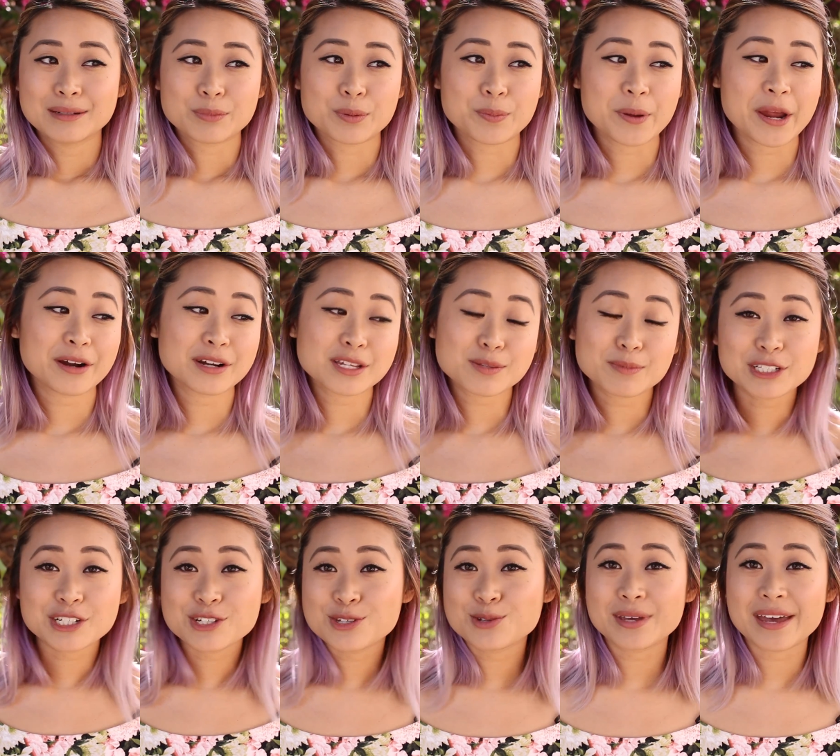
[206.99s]
prepare as
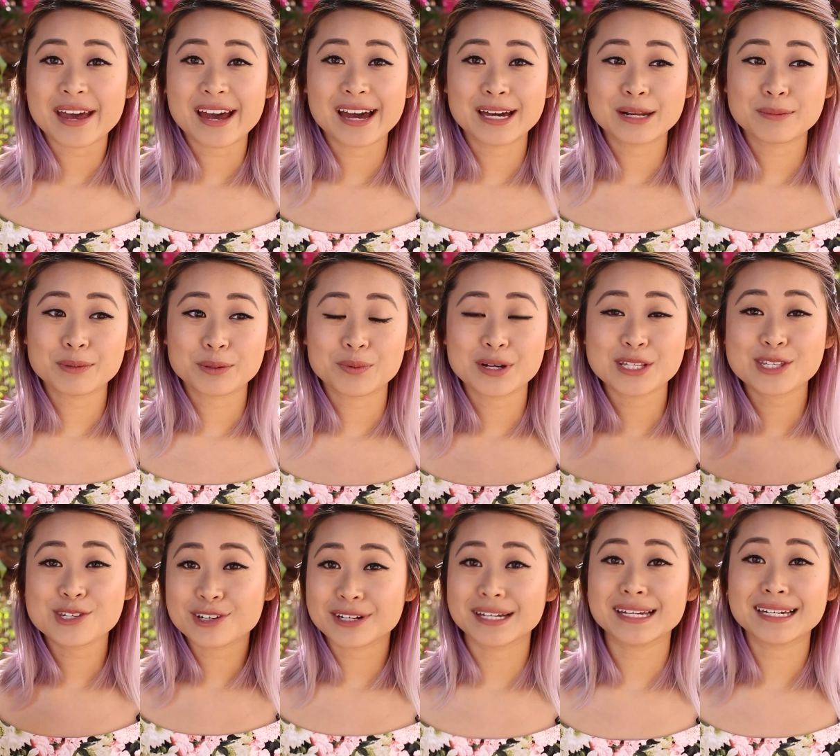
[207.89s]
much as you can, but
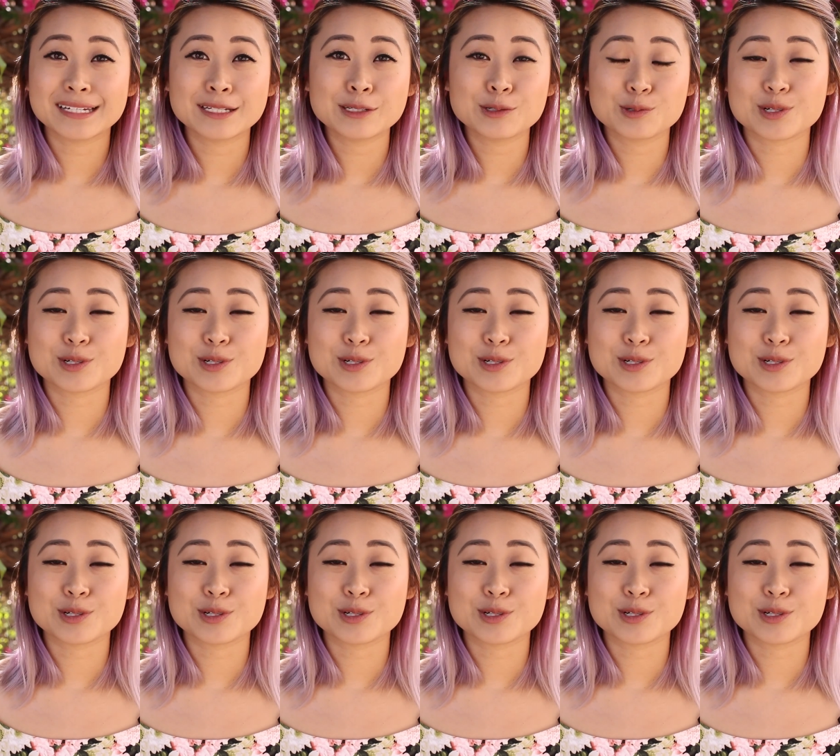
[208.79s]
once you're in,